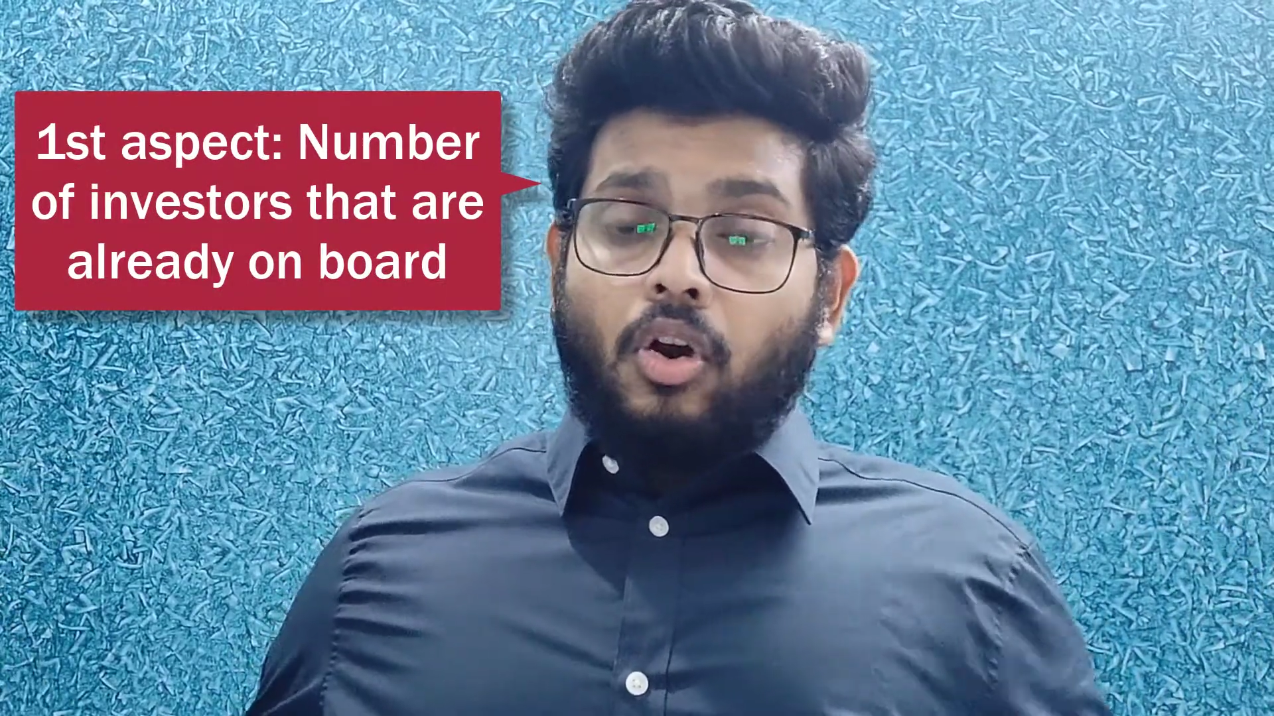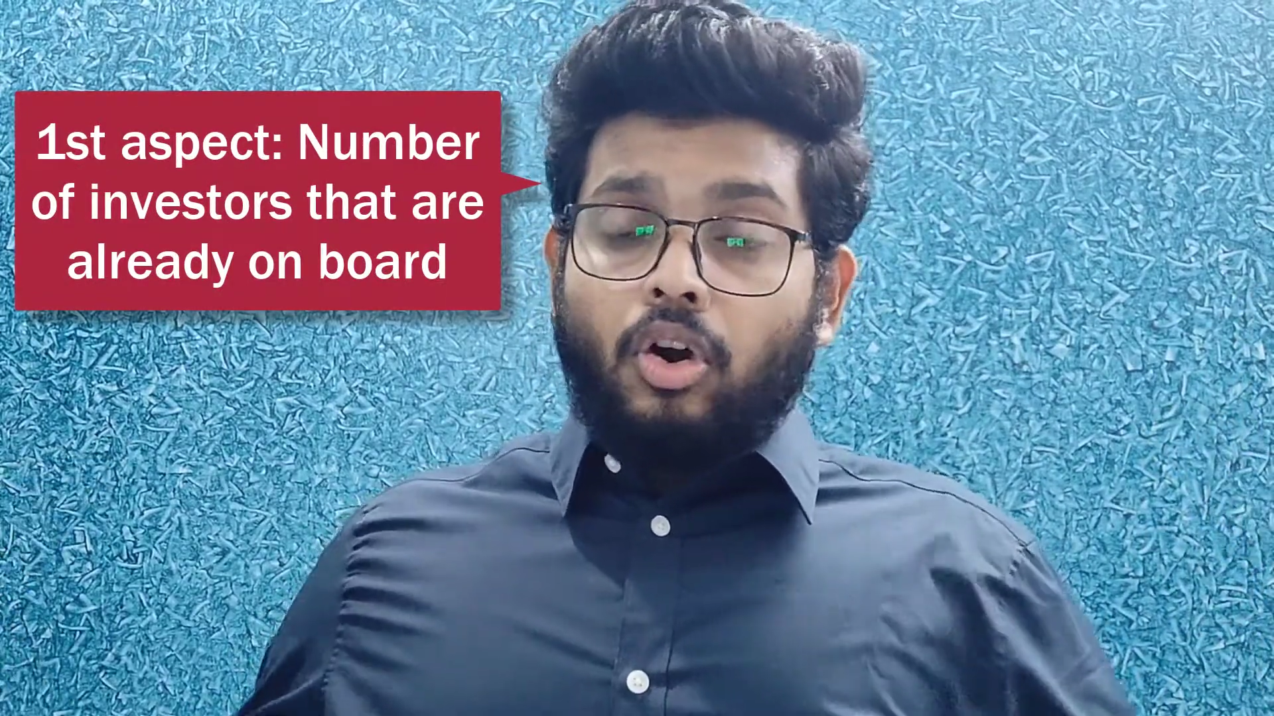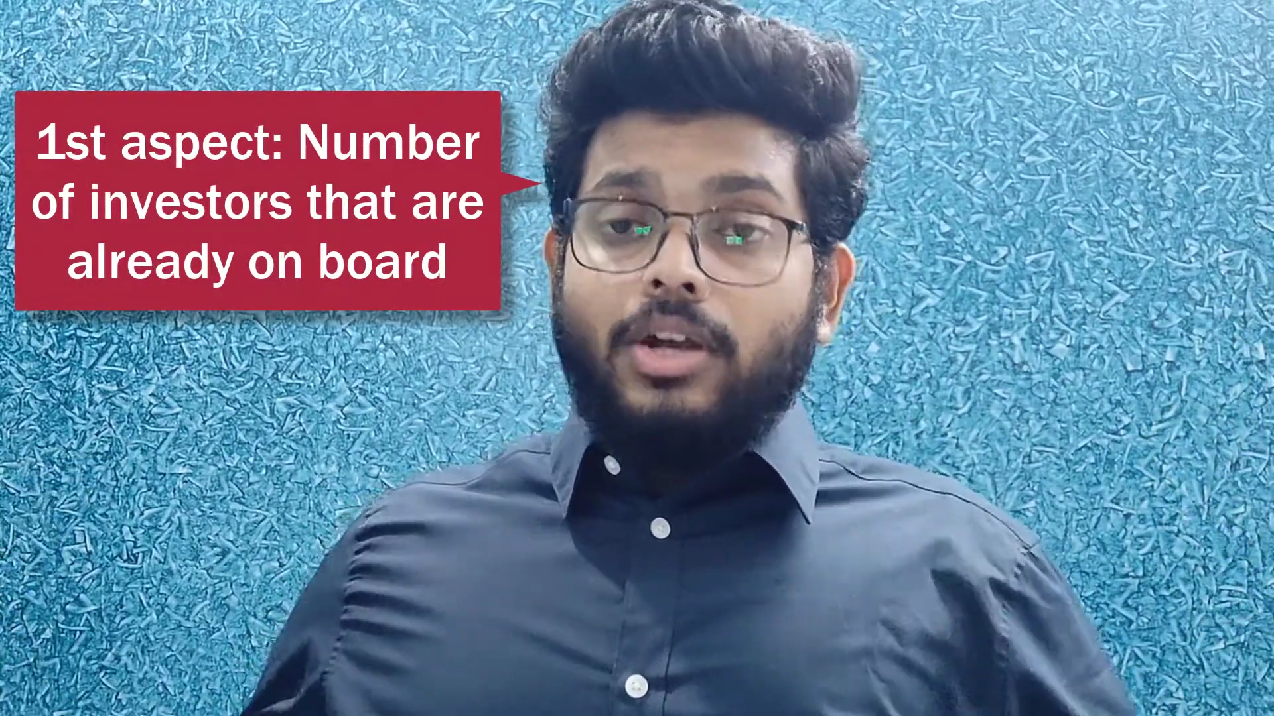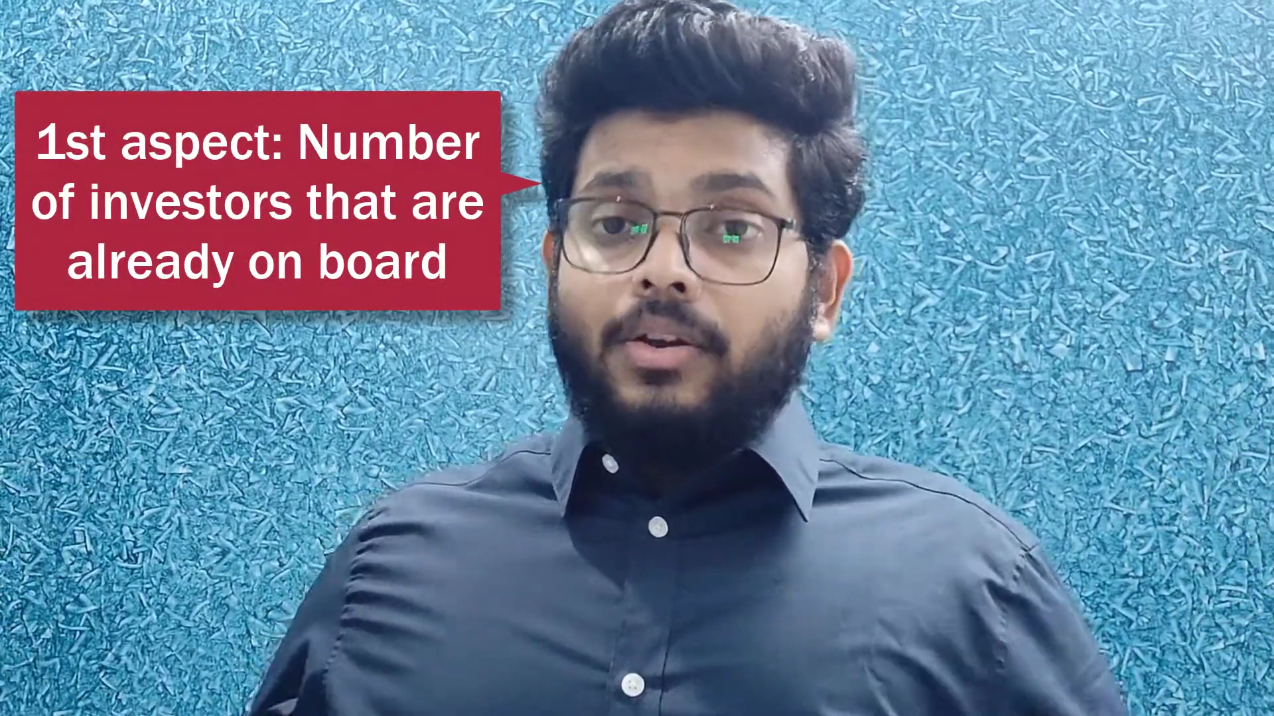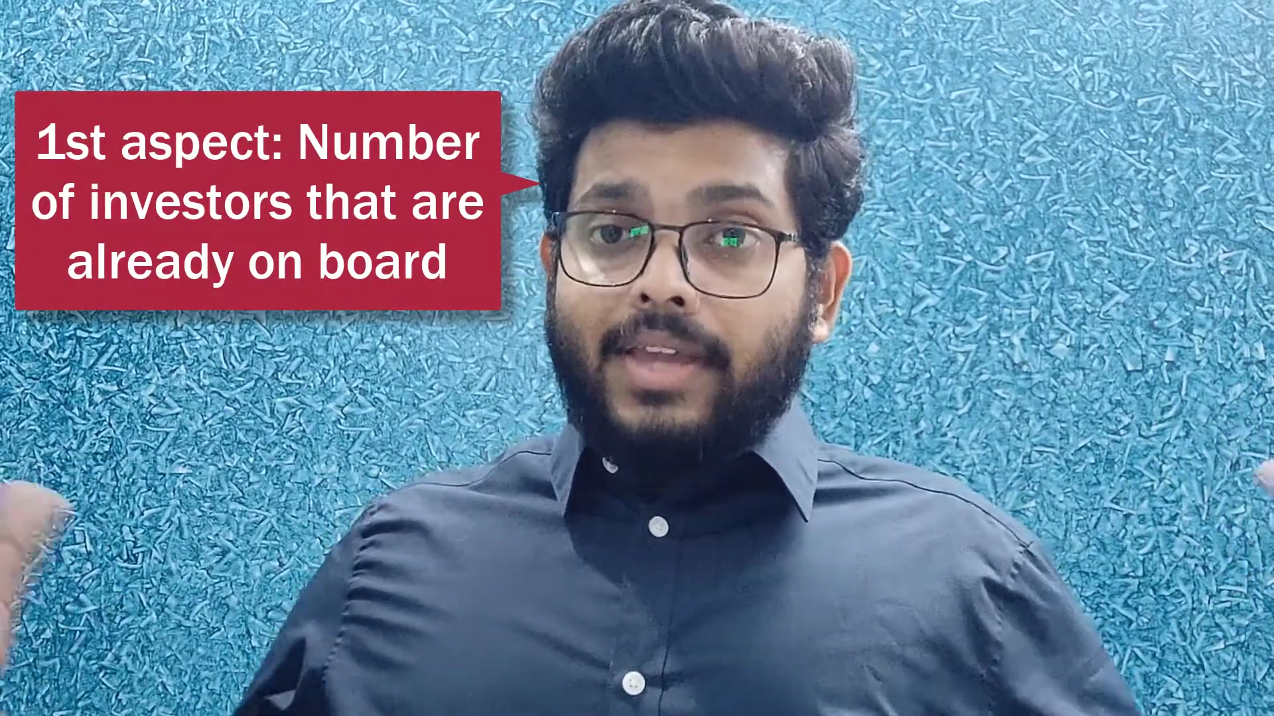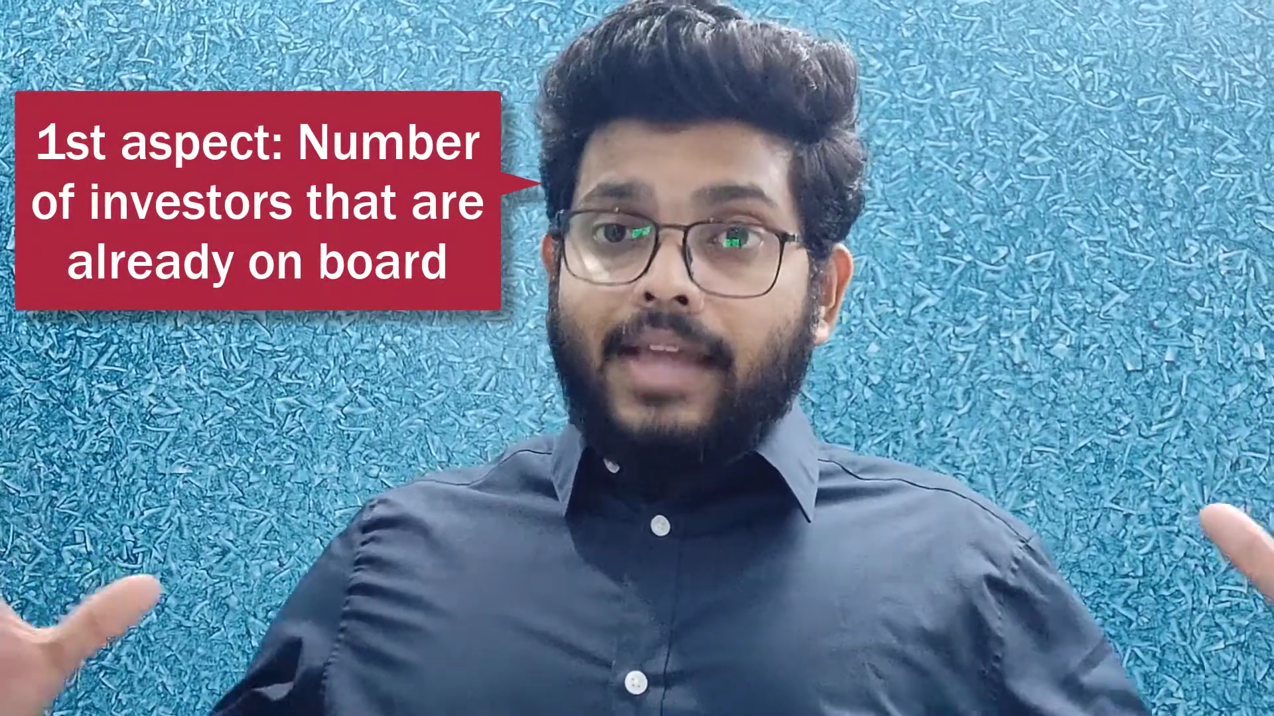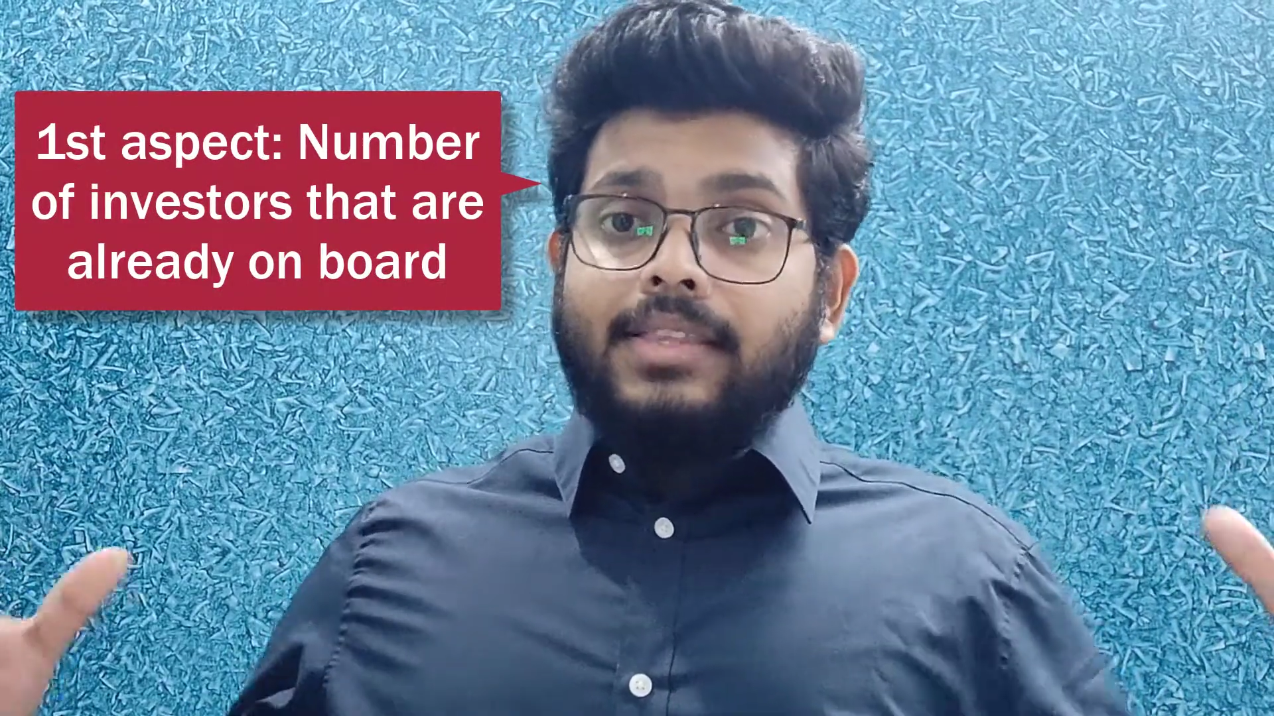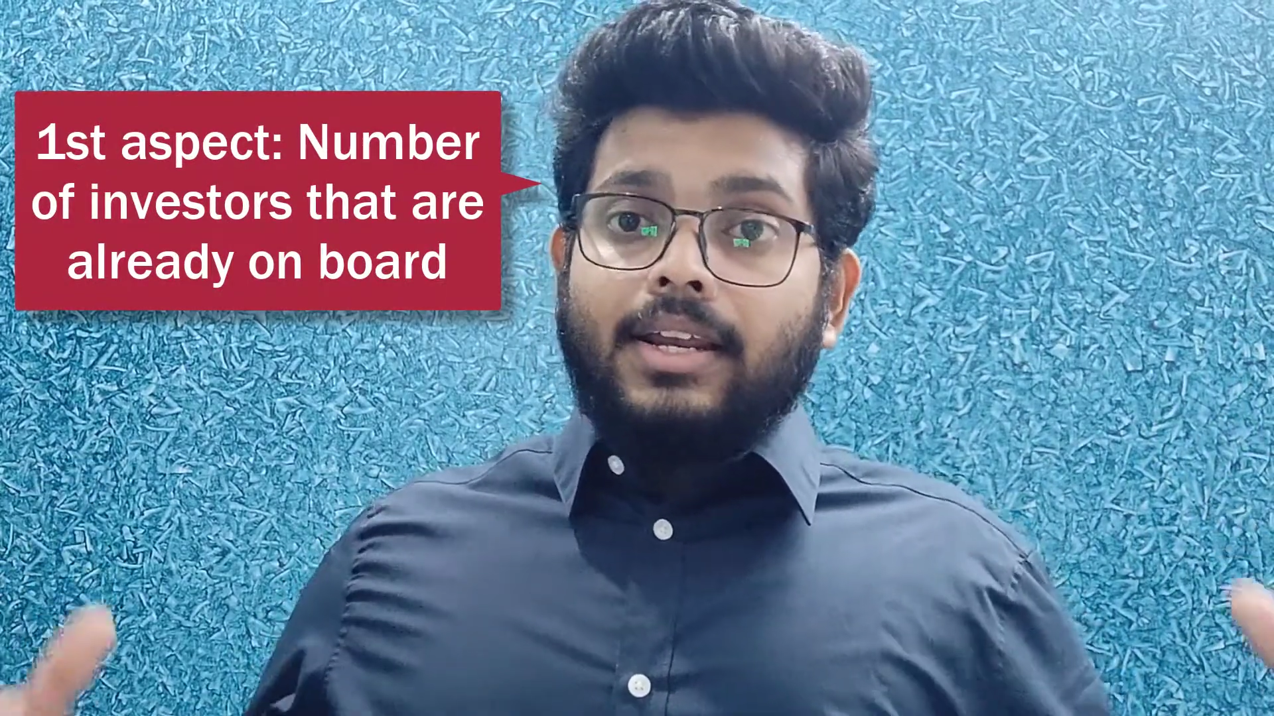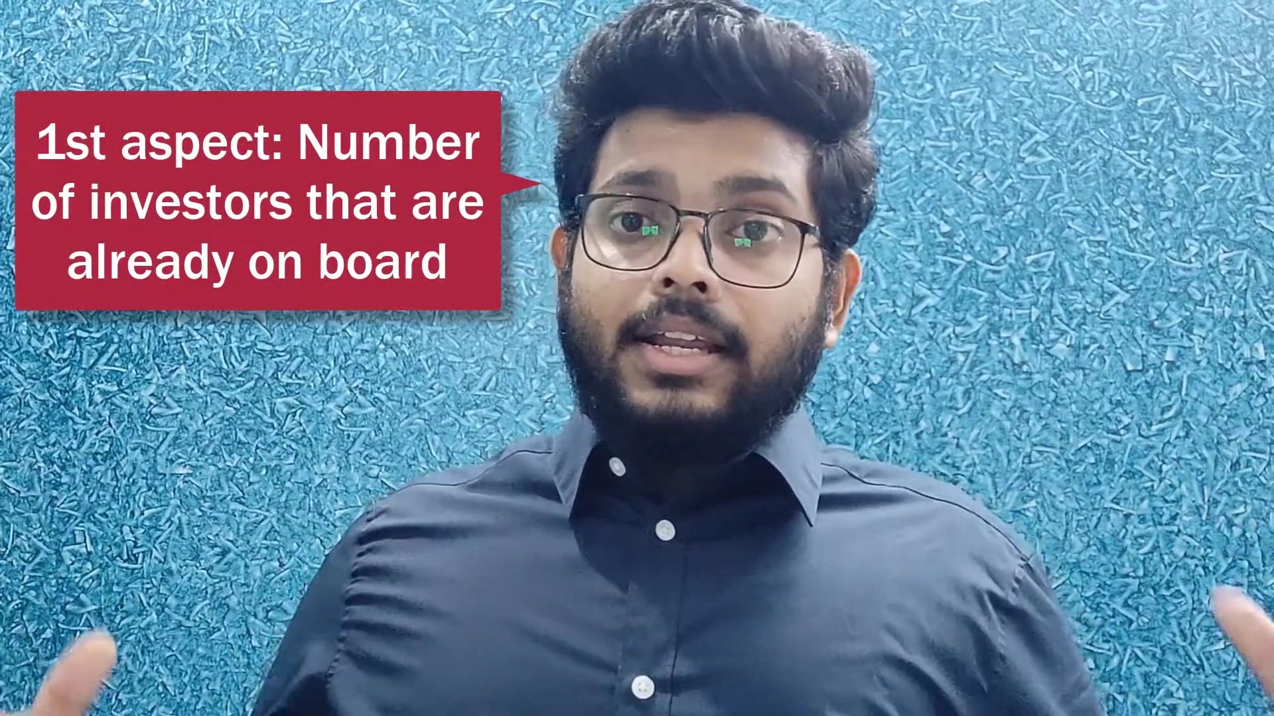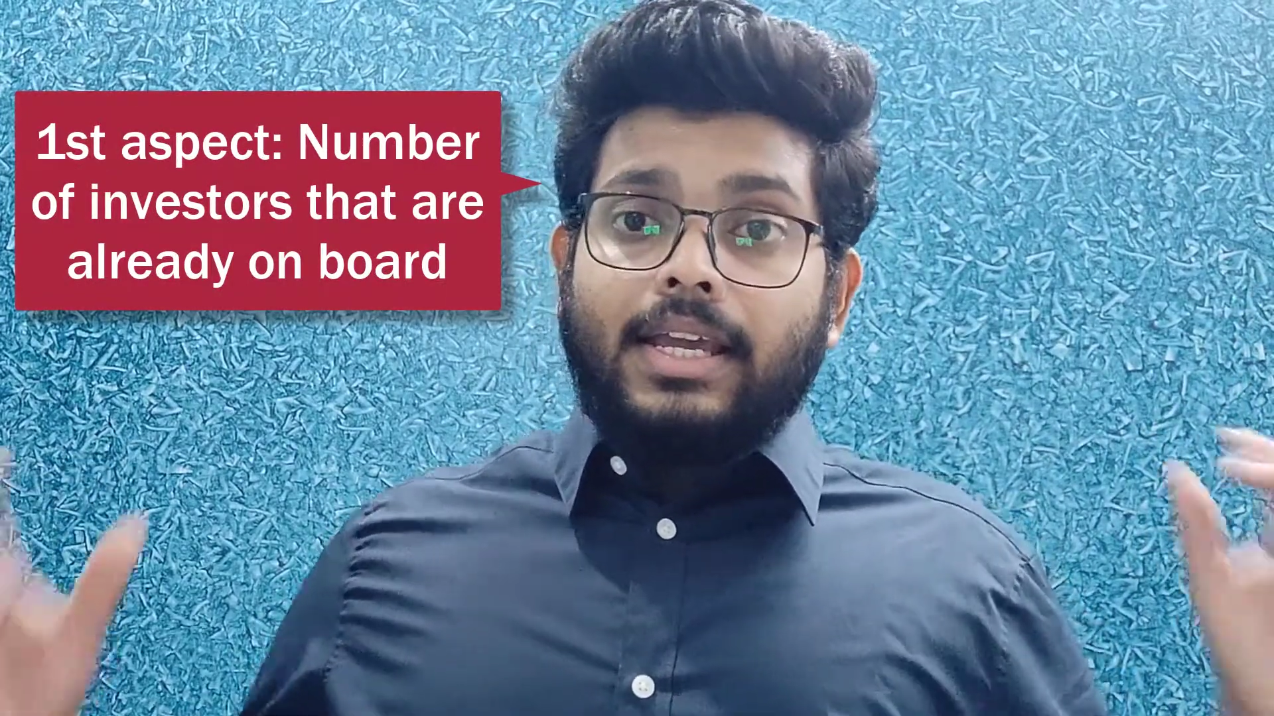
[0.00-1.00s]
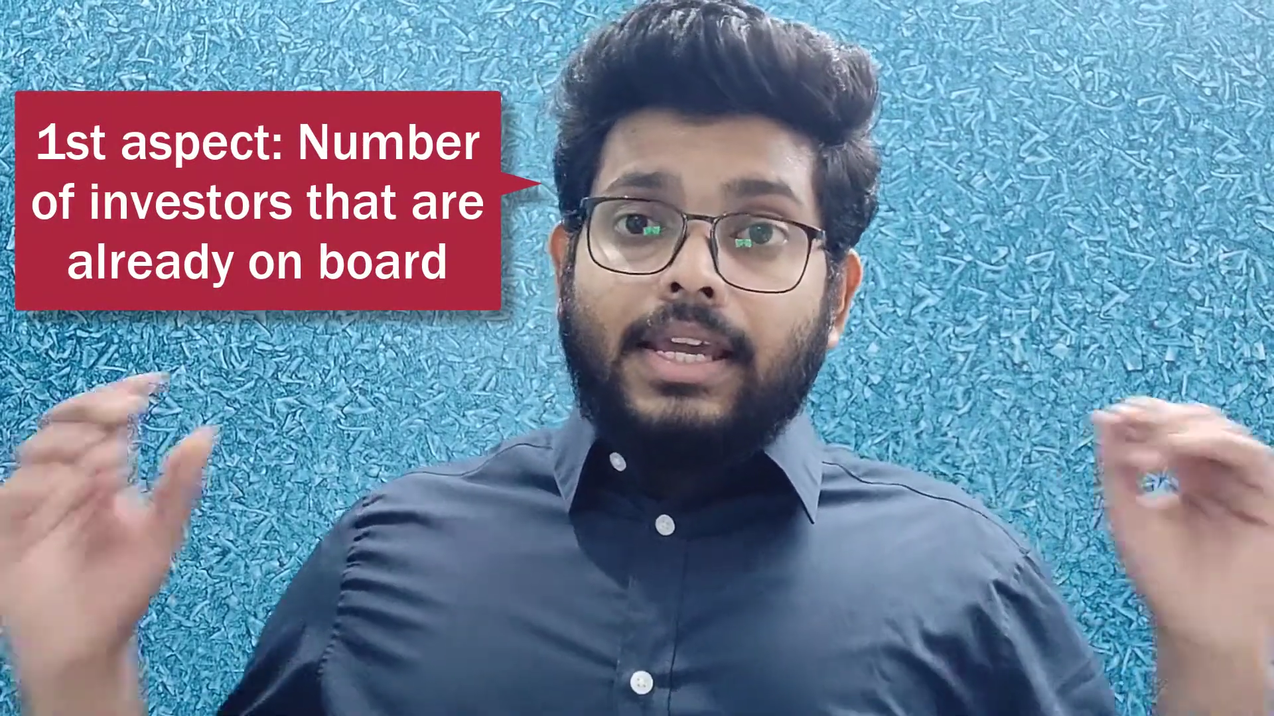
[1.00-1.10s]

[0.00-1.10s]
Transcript: altogether